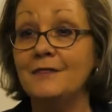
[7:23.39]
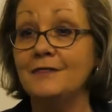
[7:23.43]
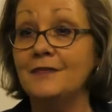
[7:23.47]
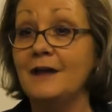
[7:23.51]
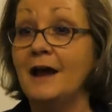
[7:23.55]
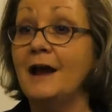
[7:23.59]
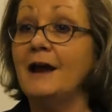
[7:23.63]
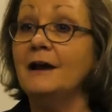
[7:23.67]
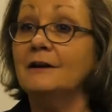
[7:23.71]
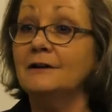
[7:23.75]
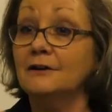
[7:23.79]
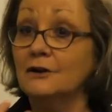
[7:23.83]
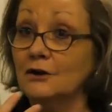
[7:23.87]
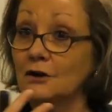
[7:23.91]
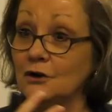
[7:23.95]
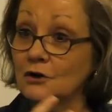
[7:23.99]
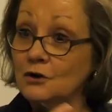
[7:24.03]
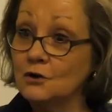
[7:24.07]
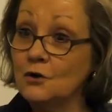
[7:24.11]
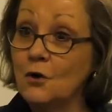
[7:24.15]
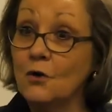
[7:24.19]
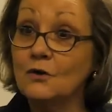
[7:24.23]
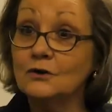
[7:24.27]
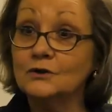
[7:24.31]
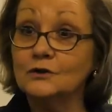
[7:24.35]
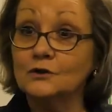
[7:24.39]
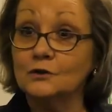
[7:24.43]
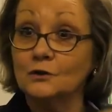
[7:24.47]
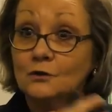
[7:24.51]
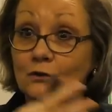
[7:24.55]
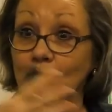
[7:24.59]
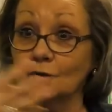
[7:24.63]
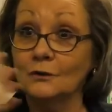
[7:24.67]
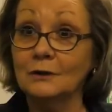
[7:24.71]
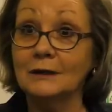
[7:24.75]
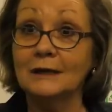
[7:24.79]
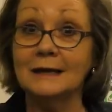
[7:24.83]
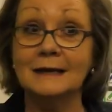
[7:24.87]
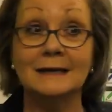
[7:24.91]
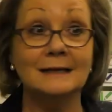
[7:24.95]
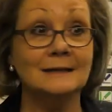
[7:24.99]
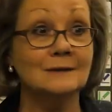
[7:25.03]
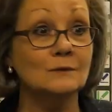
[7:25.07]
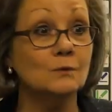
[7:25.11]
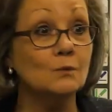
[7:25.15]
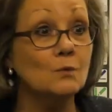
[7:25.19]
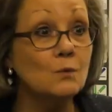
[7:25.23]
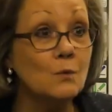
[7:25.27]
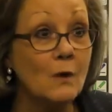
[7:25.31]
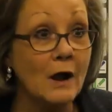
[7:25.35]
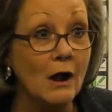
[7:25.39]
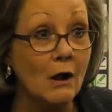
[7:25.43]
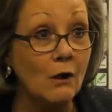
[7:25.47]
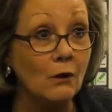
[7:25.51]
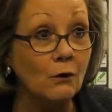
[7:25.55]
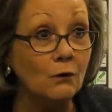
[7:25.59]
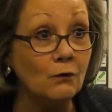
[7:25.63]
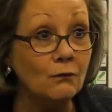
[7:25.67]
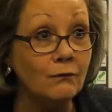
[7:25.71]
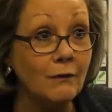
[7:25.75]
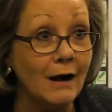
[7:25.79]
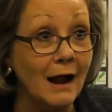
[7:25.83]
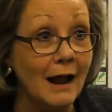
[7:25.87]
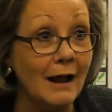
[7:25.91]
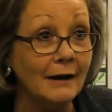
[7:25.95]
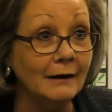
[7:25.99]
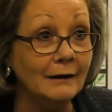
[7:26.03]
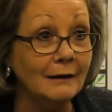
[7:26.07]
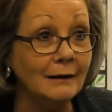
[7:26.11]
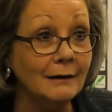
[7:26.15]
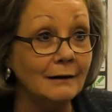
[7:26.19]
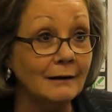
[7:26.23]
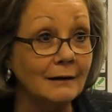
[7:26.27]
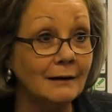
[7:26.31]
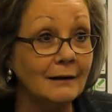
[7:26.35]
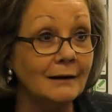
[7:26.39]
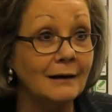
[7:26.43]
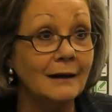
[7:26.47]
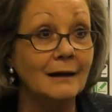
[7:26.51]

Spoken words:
that your school is well run,